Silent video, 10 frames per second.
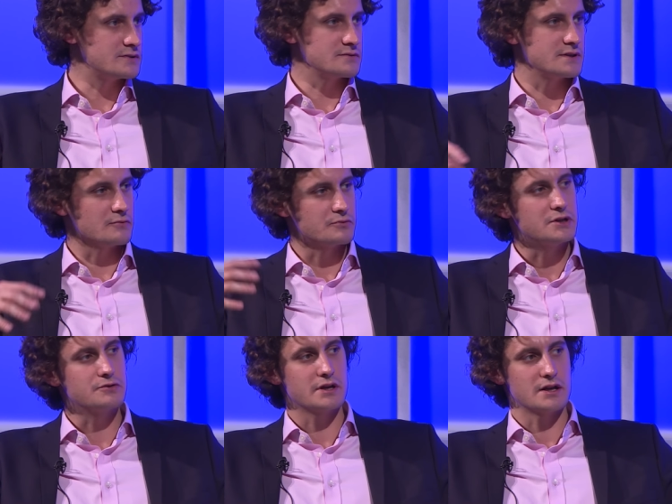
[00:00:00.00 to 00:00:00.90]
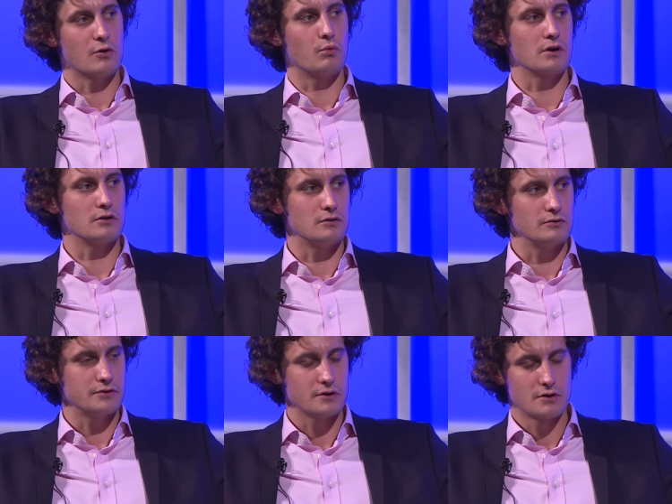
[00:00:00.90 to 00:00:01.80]
So it's not recreating a world
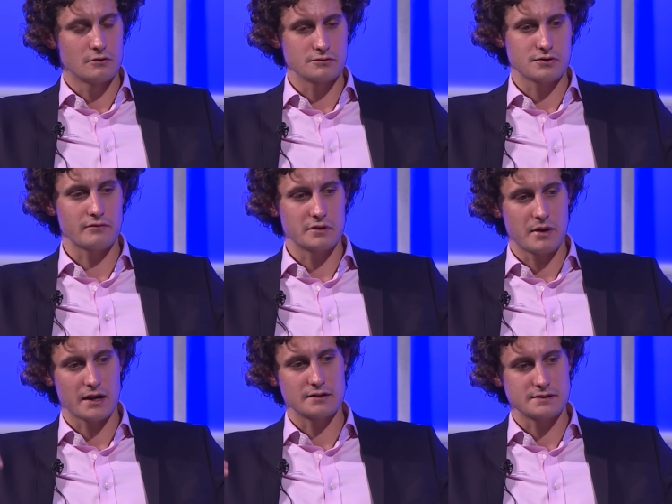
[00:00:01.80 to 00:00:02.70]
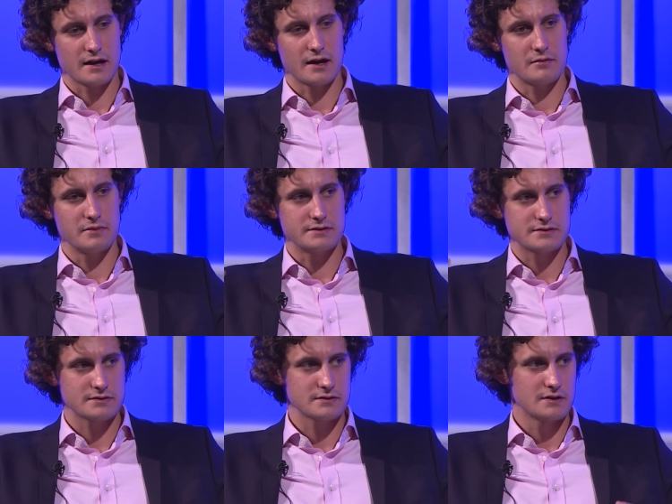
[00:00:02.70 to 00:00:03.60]
or traveling back in time,
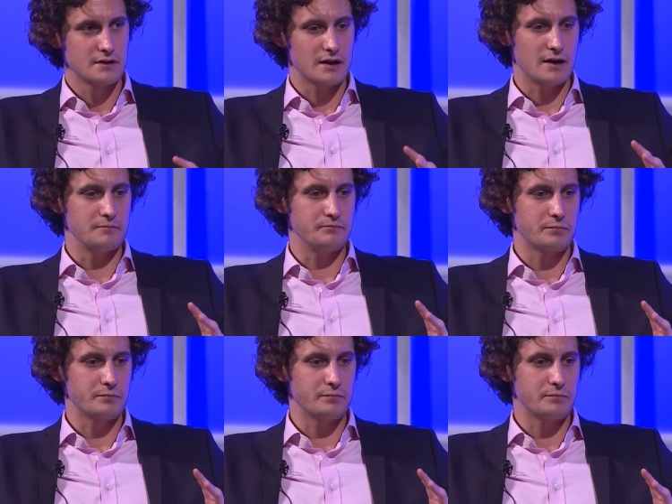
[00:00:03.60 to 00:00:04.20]
it's um,